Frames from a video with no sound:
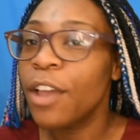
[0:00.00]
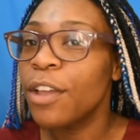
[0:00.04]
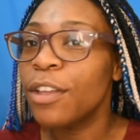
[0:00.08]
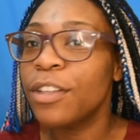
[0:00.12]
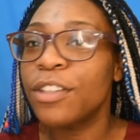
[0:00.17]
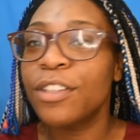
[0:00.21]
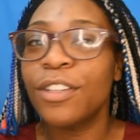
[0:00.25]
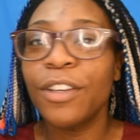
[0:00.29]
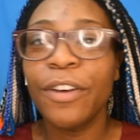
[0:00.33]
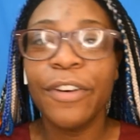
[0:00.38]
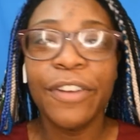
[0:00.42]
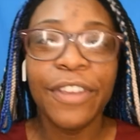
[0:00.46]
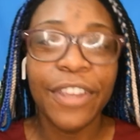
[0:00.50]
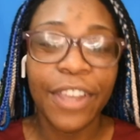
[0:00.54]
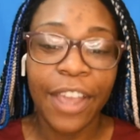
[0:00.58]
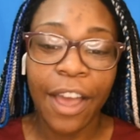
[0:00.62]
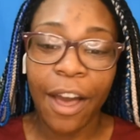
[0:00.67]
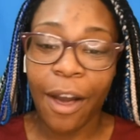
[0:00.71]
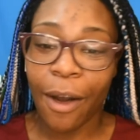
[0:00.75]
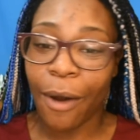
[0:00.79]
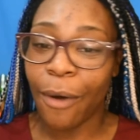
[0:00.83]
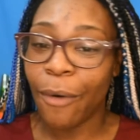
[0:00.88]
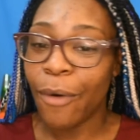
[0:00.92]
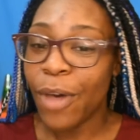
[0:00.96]
So,
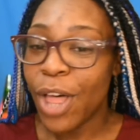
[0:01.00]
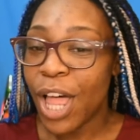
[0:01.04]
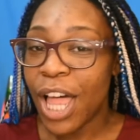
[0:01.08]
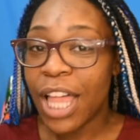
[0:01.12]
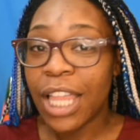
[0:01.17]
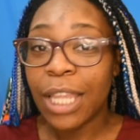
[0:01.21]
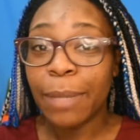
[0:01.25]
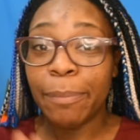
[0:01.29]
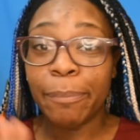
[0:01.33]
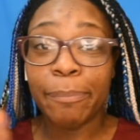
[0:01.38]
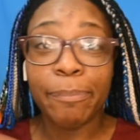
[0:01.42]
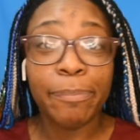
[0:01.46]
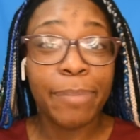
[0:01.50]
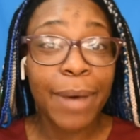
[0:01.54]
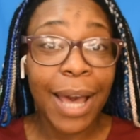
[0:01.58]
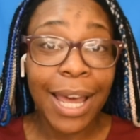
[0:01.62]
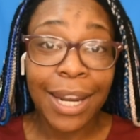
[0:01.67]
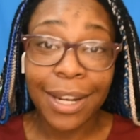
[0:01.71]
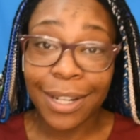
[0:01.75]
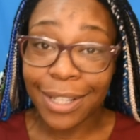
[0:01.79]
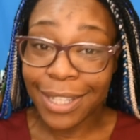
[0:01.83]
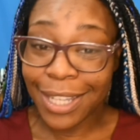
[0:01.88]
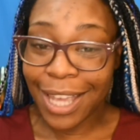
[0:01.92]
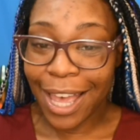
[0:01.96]
y'all, by
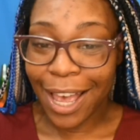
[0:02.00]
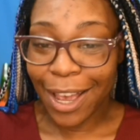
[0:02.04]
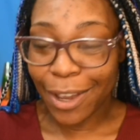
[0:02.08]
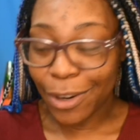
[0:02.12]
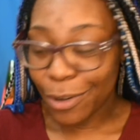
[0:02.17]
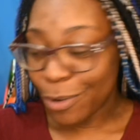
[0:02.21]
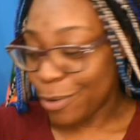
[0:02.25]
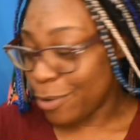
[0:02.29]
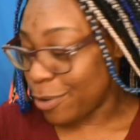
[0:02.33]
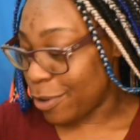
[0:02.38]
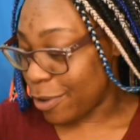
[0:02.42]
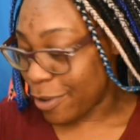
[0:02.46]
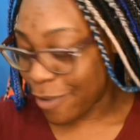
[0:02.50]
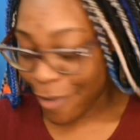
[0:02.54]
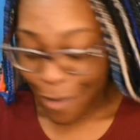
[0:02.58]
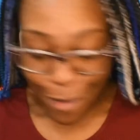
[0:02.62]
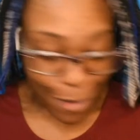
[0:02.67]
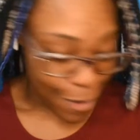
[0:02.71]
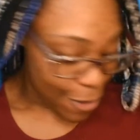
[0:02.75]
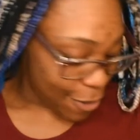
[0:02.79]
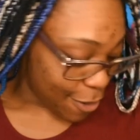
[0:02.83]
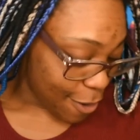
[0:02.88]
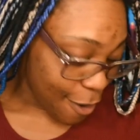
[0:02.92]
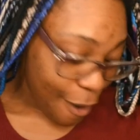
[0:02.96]
the title,
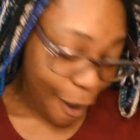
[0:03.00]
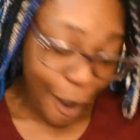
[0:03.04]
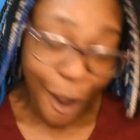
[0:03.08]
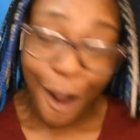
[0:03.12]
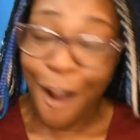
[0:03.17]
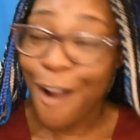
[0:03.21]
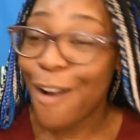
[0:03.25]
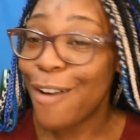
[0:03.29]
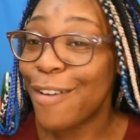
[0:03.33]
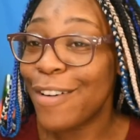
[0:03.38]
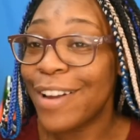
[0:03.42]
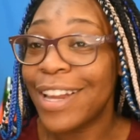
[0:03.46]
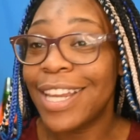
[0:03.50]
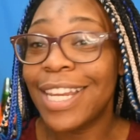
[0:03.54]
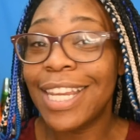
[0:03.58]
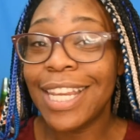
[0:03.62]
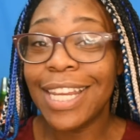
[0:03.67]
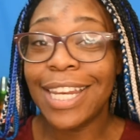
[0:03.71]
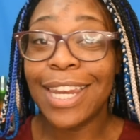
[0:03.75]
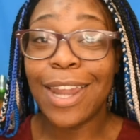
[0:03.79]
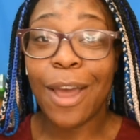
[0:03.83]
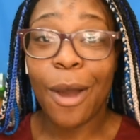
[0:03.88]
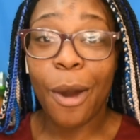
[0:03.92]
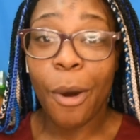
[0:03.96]
y'all already
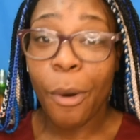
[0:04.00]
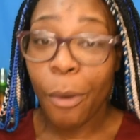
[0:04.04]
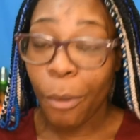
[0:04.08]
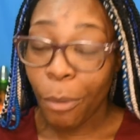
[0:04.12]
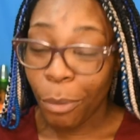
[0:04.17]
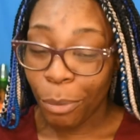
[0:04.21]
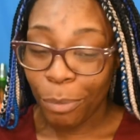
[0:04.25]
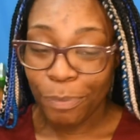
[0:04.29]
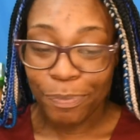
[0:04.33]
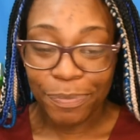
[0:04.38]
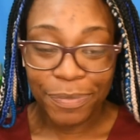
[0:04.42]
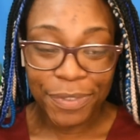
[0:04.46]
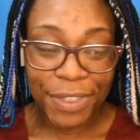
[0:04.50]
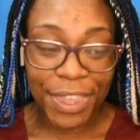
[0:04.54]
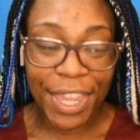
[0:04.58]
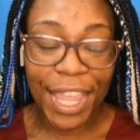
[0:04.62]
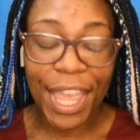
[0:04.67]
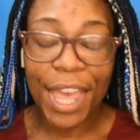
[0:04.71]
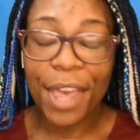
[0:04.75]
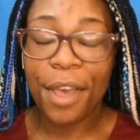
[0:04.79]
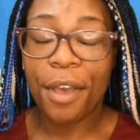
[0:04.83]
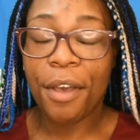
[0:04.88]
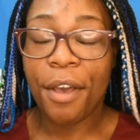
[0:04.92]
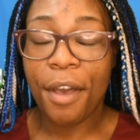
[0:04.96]
know
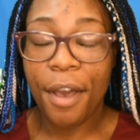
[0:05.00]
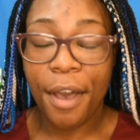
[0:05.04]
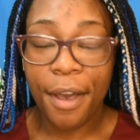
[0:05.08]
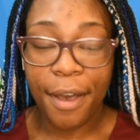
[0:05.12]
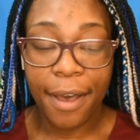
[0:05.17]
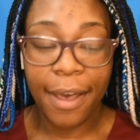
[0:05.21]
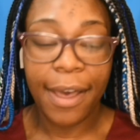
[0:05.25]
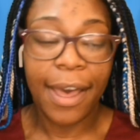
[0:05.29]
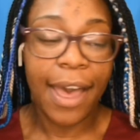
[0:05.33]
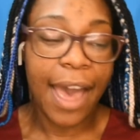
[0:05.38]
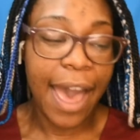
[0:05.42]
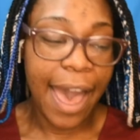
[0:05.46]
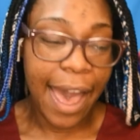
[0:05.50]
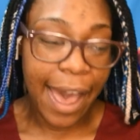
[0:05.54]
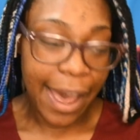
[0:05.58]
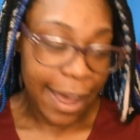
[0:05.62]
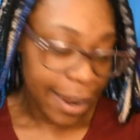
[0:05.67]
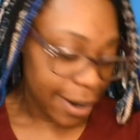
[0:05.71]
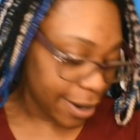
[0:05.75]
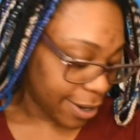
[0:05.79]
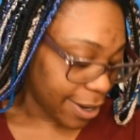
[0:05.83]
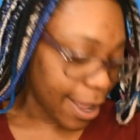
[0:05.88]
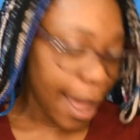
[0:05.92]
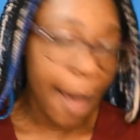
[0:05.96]
I
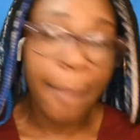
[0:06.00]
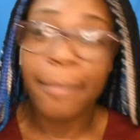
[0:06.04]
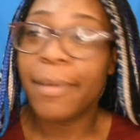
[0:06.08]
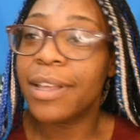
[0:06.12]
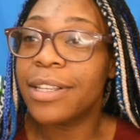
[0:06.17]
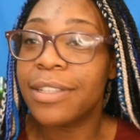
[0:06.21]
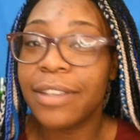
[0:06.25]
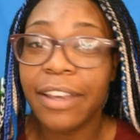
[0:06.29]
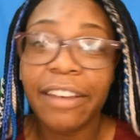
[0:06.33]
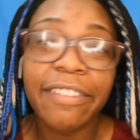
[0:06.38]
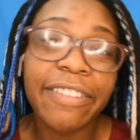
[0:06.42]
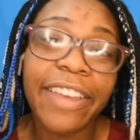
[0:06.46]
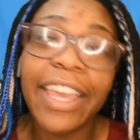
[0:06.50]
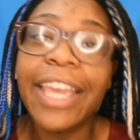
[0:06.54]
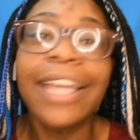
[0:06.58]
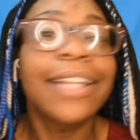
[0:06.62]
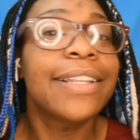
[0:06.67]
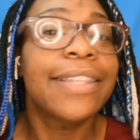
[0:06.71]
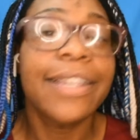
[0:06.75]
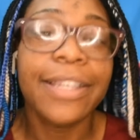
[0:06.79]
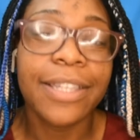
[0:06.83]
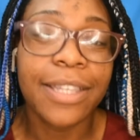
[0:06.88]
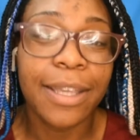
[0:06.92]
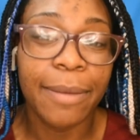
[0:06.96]
done got myself
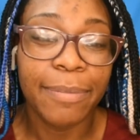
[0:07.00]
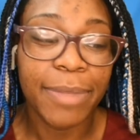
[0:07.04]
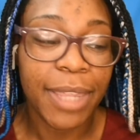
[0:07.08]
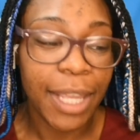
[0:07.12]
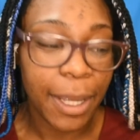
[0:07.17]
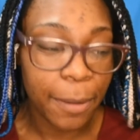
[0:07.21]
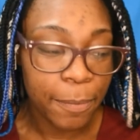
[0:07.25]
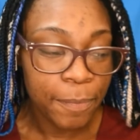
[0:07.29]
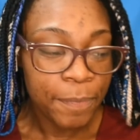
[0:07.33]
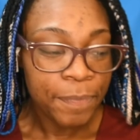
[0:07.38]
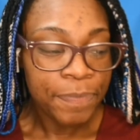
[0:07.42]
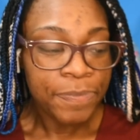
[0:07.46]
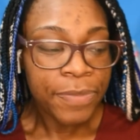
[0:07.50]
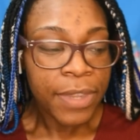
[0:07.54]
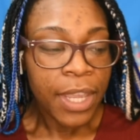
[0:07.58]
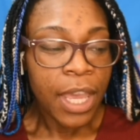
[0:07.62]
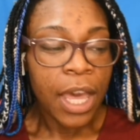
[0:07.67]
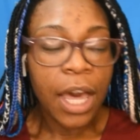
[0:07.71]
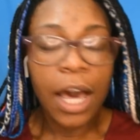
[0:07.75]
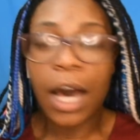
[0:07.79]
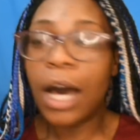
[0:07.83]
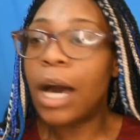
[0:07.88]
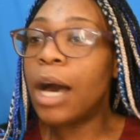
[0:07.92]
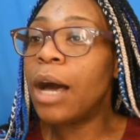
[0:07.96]
into something.
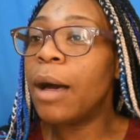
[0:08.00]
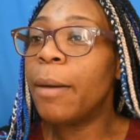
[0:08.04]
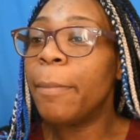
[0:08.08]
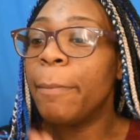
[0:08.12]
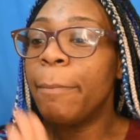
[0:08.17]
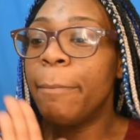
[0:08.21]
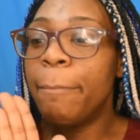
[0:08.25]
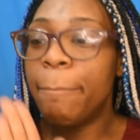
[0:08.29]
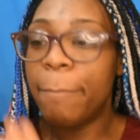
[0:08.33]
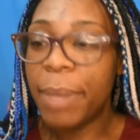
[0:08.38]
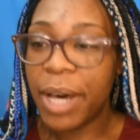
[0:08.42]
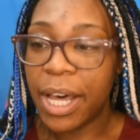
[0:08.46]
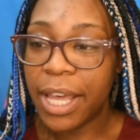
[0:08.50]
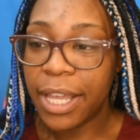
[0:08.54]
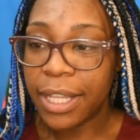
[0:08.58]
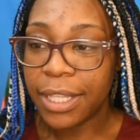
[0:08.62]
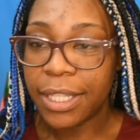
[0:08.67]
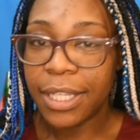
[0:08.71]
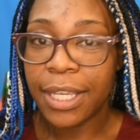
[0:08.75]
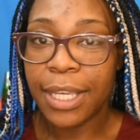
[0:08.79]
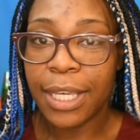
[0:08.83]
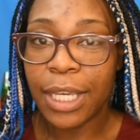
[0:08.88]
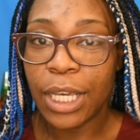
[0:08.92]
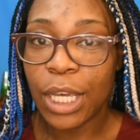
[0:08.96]

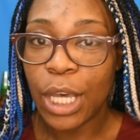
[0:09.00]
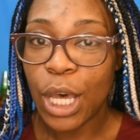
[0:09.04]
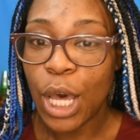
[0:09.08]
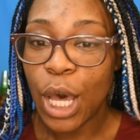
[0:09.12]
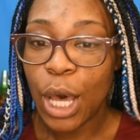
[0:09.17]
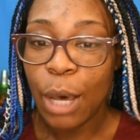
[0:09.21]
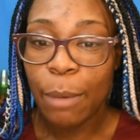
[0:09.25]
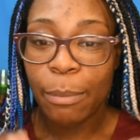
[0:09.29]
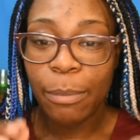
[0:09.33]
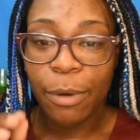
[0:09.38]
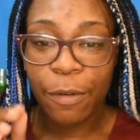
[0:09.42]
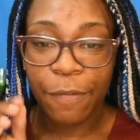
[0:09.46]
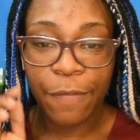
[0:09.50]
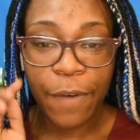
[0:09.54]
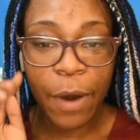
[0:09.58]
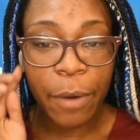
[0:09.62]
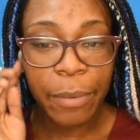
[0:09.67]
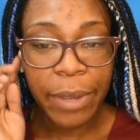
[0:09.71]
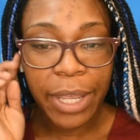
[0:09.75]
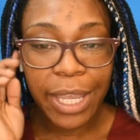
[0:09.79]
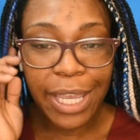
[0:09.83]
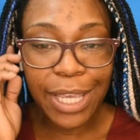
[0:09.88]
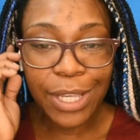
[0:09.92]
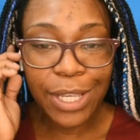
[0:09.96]
But before
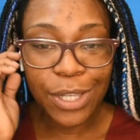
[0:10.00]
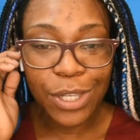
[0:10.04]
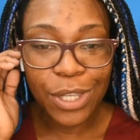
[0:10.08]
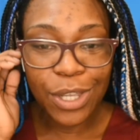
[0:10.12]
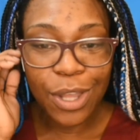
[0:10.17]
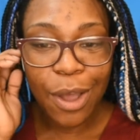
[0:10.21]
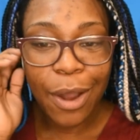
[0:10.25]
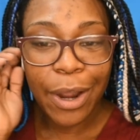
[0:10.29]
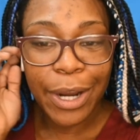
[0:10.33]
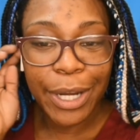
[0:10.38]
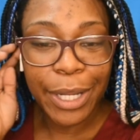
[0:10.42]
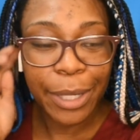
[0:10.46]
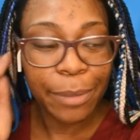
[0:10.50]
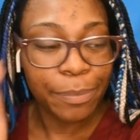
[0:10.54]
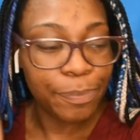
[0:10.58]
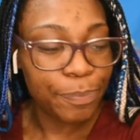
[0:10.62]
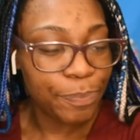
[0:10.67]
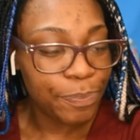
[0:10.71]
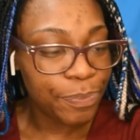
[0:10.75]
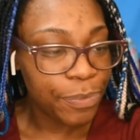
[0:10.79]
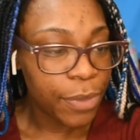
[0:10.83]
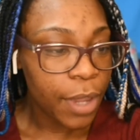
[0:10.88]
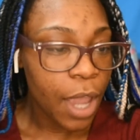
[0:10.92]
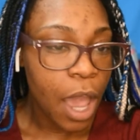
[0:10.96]
we get started,
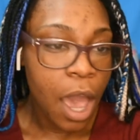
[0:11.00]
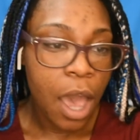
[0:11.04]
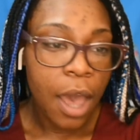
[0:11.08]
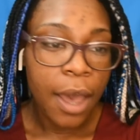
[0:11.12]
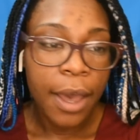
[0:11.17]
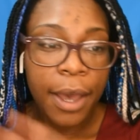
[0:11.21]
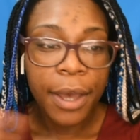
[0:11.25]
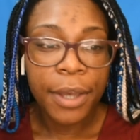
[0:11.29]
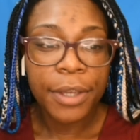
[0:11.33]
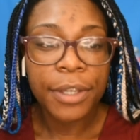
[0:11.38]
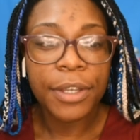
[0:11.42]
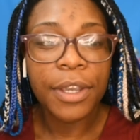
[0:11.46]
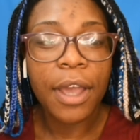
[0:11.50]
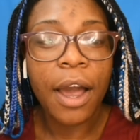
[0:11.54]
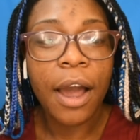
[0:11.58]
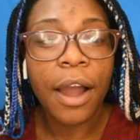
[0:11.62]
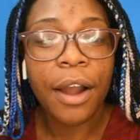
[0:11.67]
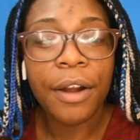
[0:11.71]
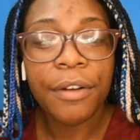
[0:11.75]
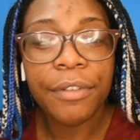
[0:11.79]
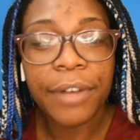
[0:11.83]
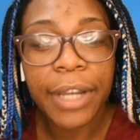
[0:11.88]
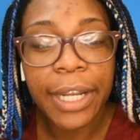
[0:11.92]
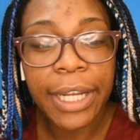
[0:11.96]
y'all
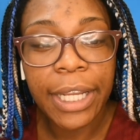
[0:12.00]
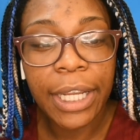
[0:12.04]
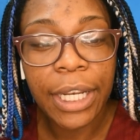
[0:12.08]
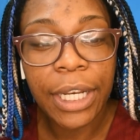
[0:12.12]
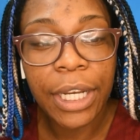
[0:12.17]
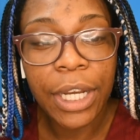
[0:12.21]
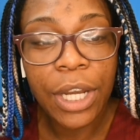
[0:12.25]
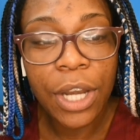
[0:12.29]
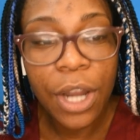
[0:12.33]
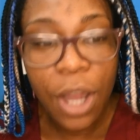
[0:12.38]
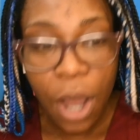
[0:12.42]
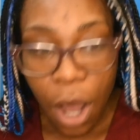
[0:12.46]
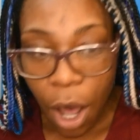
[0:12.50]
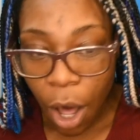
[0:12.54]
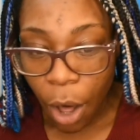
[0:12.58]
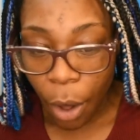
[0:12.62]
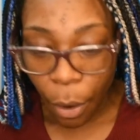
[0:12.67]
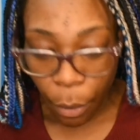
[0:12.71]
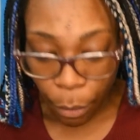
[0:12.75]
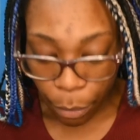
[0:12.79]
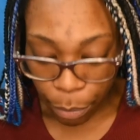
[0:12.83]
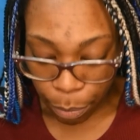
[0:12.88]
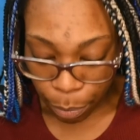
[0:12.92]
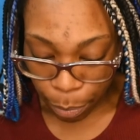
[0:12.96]
already
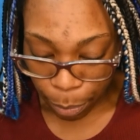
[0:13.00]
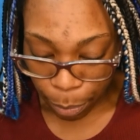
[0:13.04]
know,